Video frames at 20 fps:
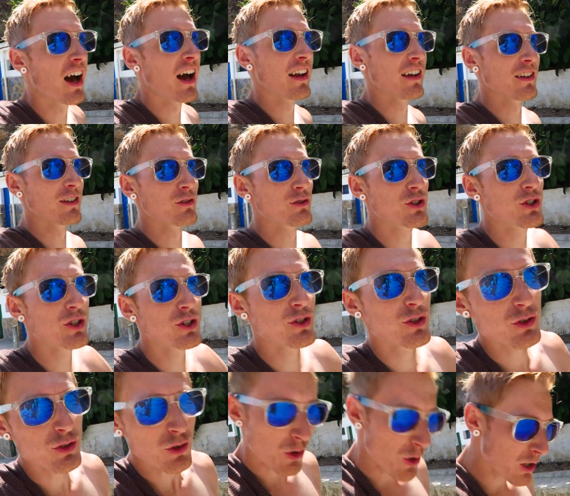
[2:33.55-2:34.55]
a little
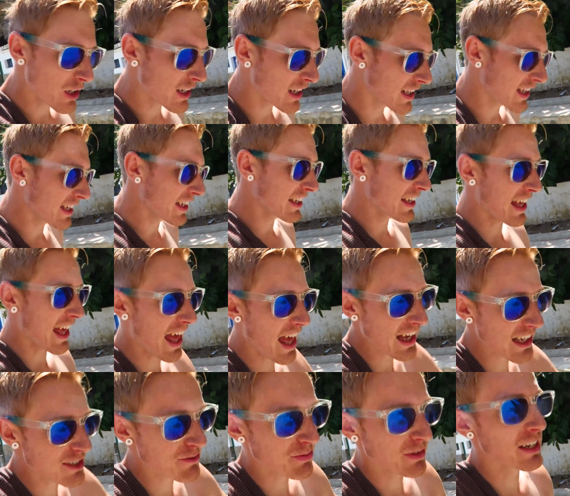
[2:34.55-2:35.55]
snorkeling
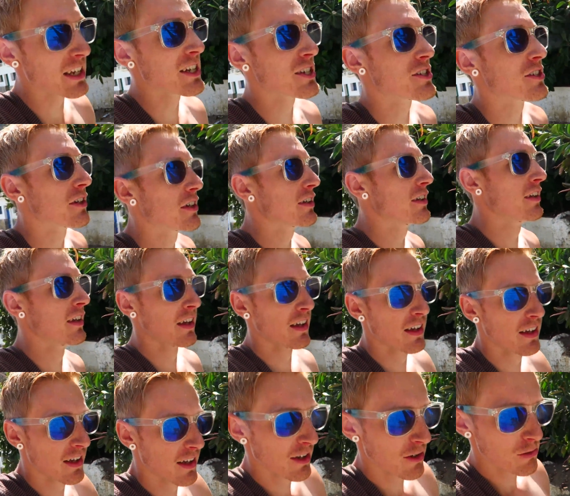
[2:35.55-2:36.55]
expedition.
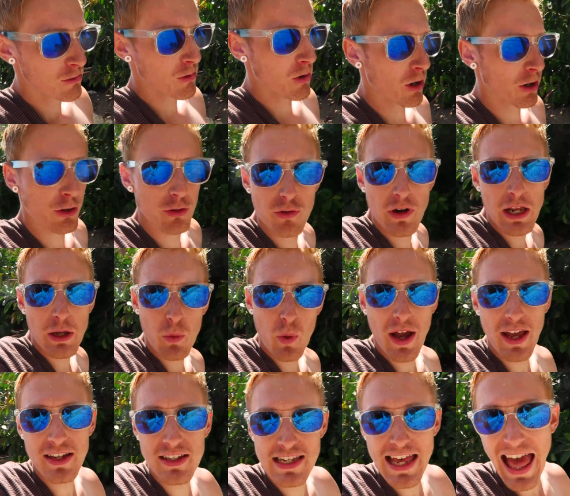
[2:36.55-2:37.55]
What a great
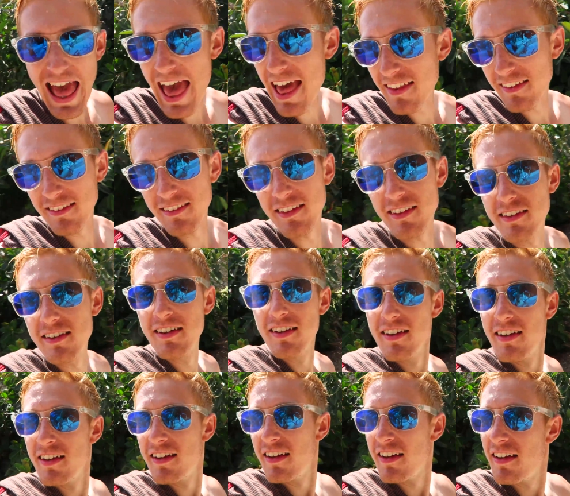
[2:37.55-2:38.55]
way to end
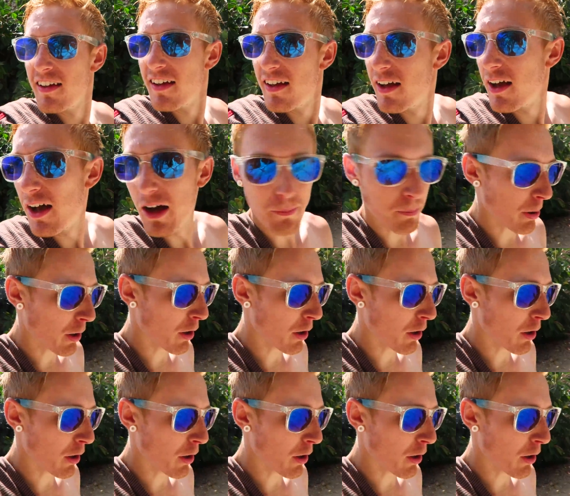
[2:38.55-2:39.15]
a